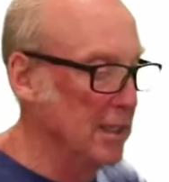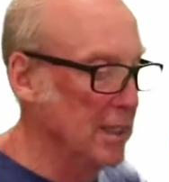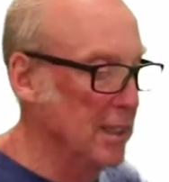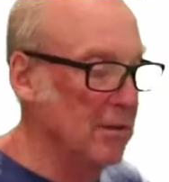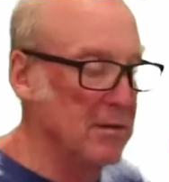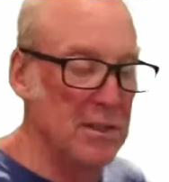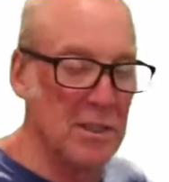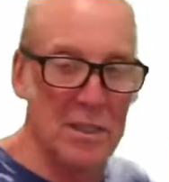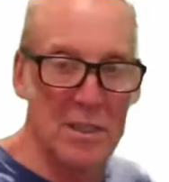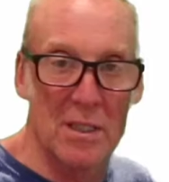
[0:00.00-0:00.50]
It
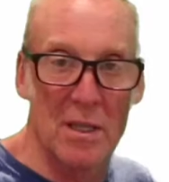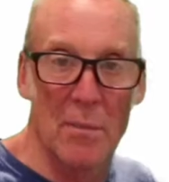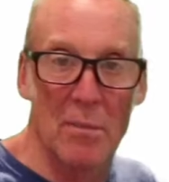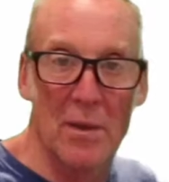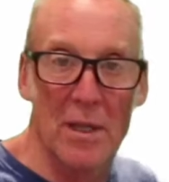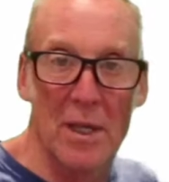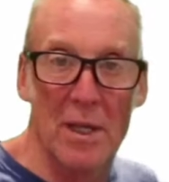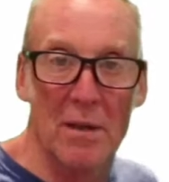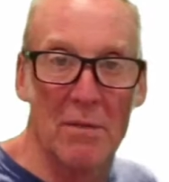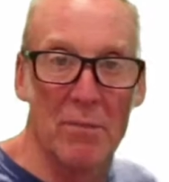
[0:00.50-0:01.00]
gives you some
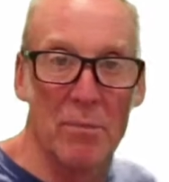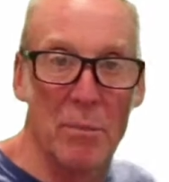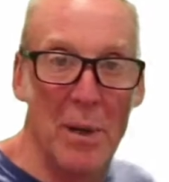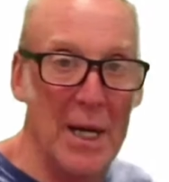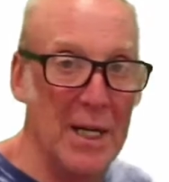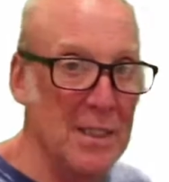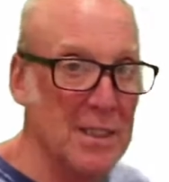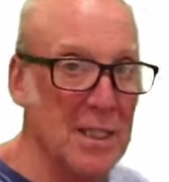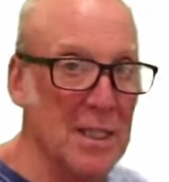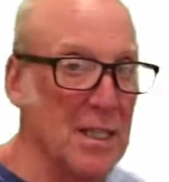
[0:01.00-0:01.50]
of the
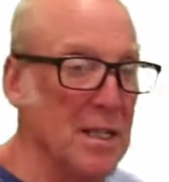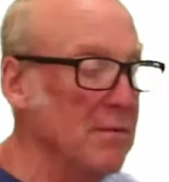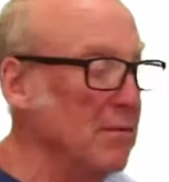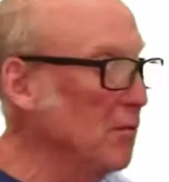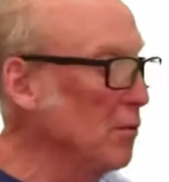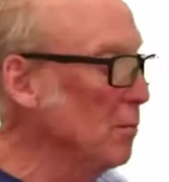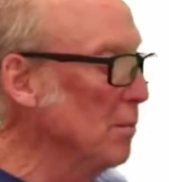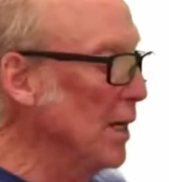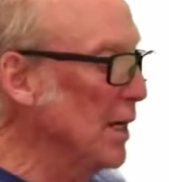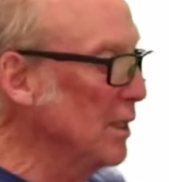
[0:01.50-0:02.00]
basic
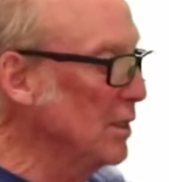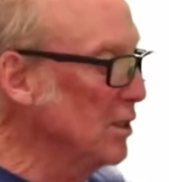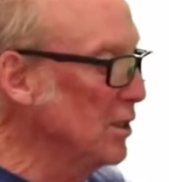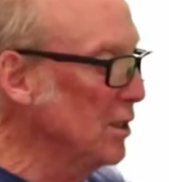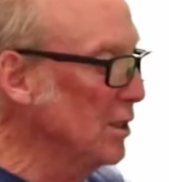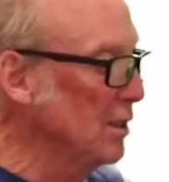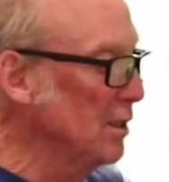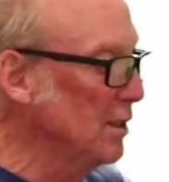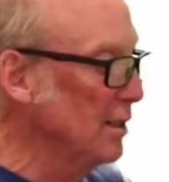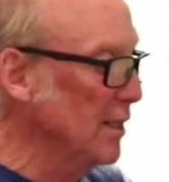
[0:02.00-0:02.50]

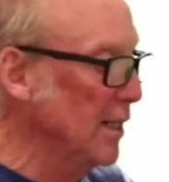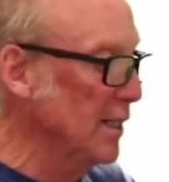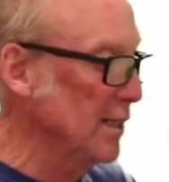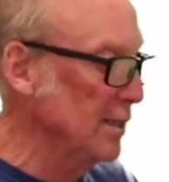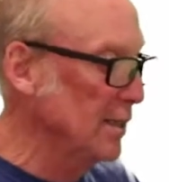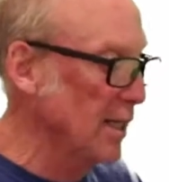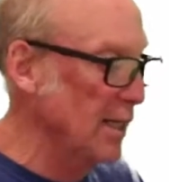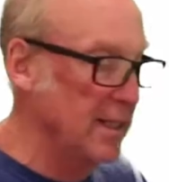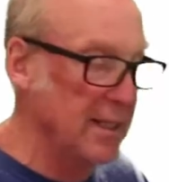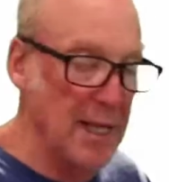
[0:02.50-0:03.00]
information and
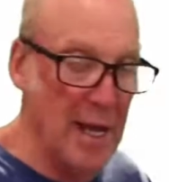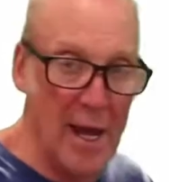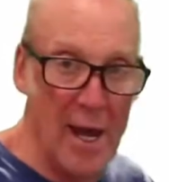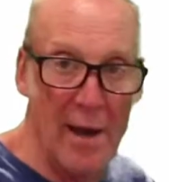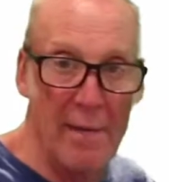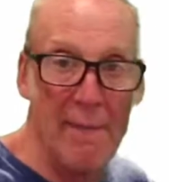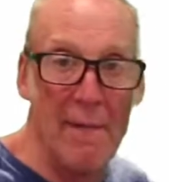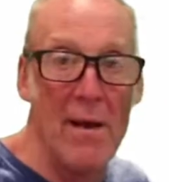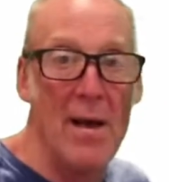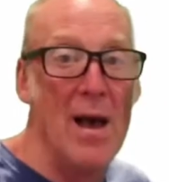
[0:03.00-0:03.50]
things like
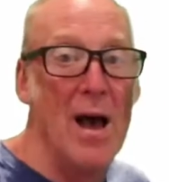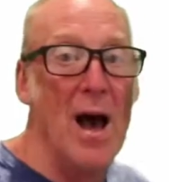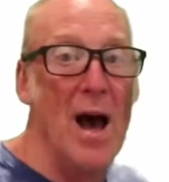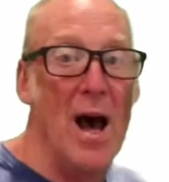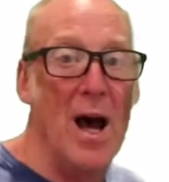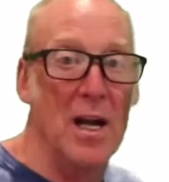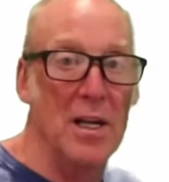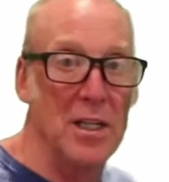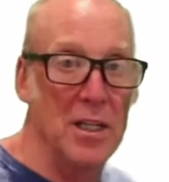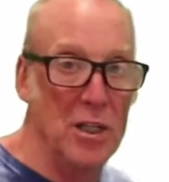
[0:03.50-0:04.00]
that,
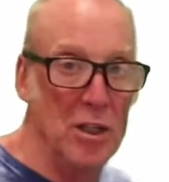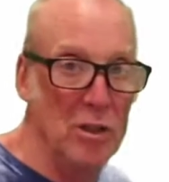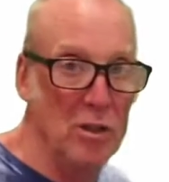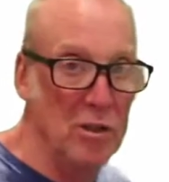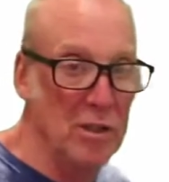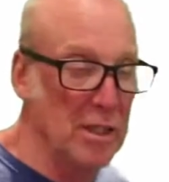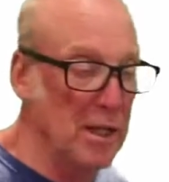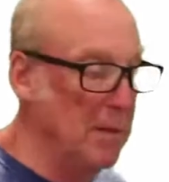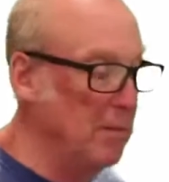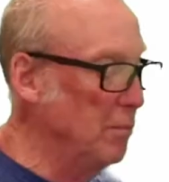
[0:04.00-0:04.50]
how to
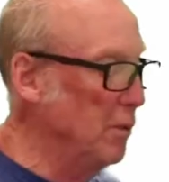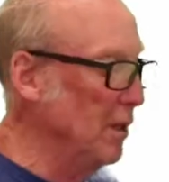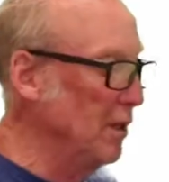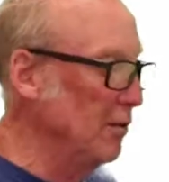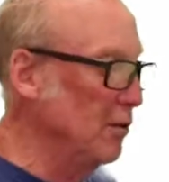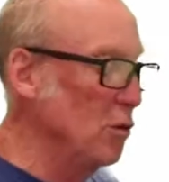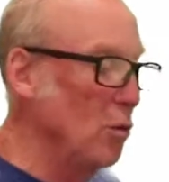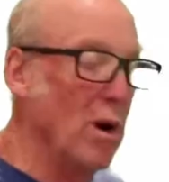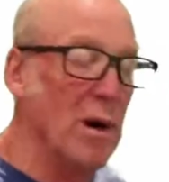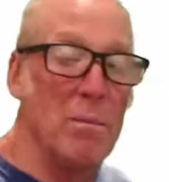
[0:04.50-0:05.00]
use it. But
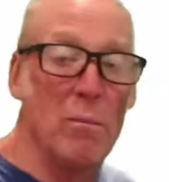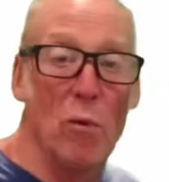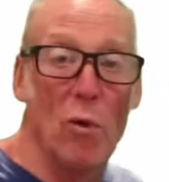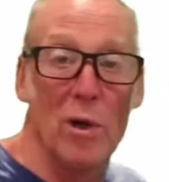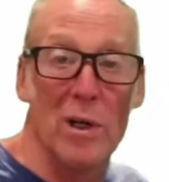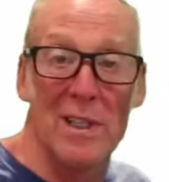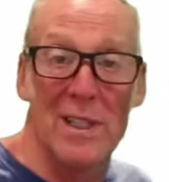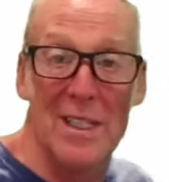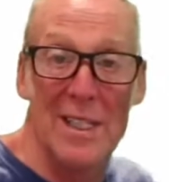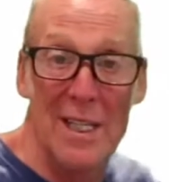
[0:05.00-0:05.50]
if you want
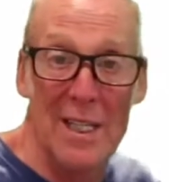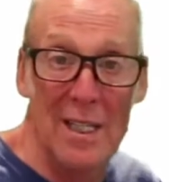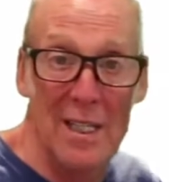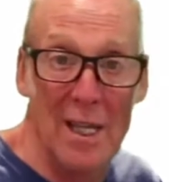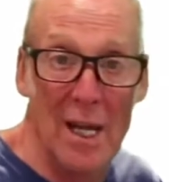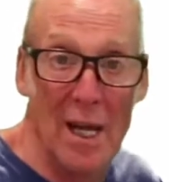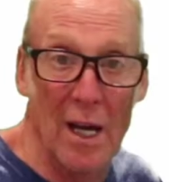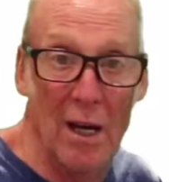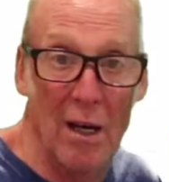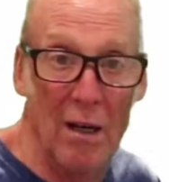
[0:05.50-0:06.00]
more
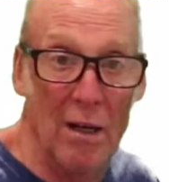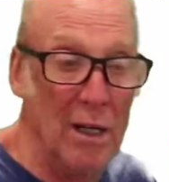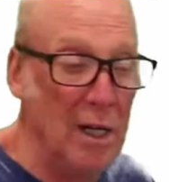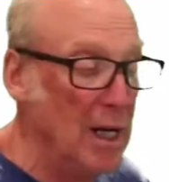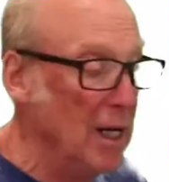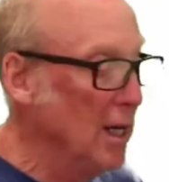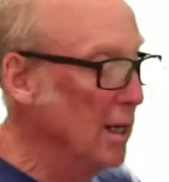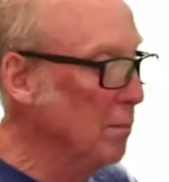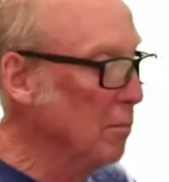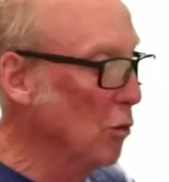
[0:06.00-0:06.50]
detail
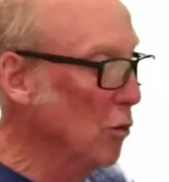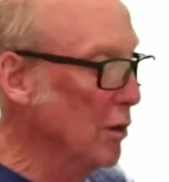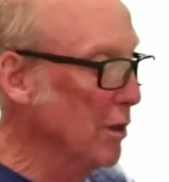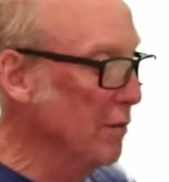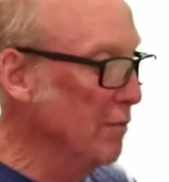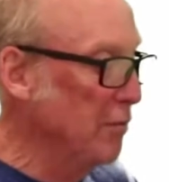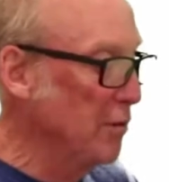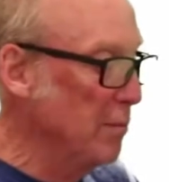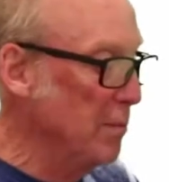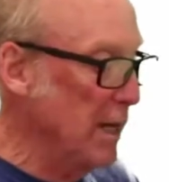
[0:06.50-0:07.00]
and more
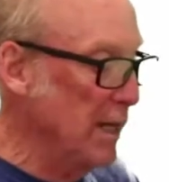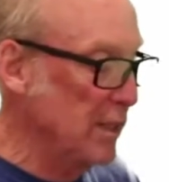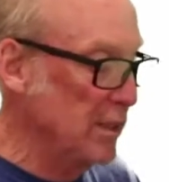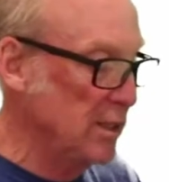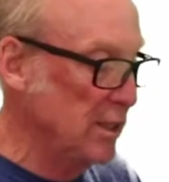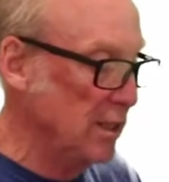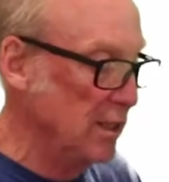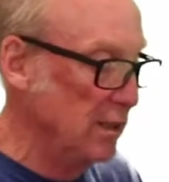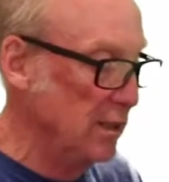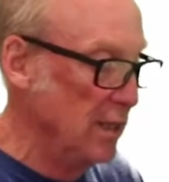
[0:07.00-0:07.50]

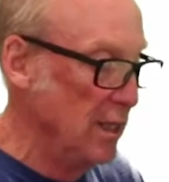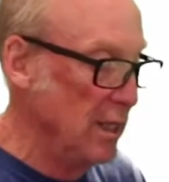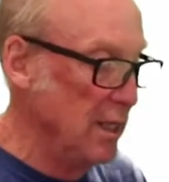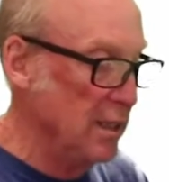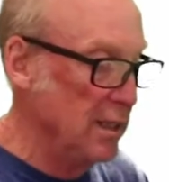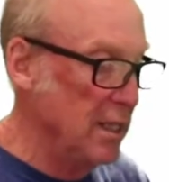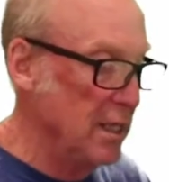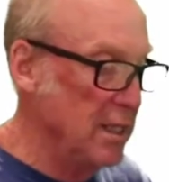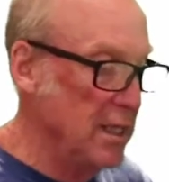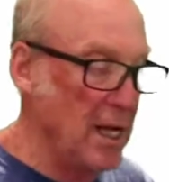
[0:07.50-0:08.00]
information,
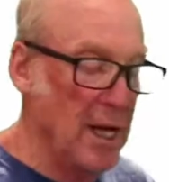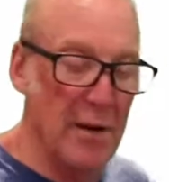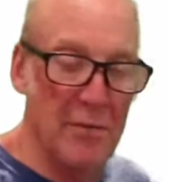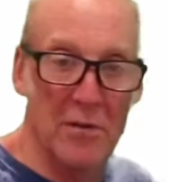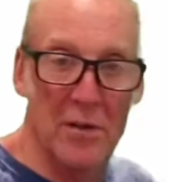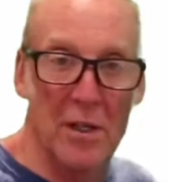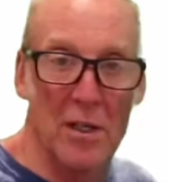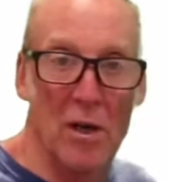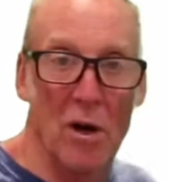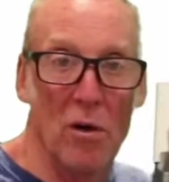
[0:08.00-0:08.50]
then you
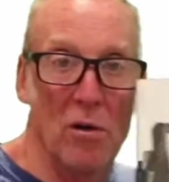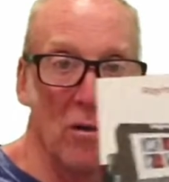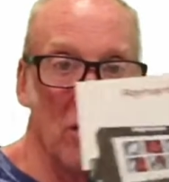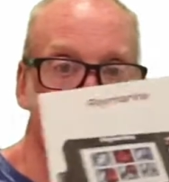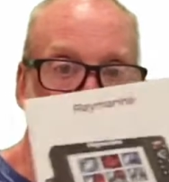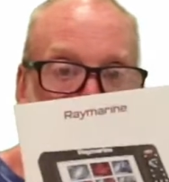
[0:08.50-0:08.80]
have to go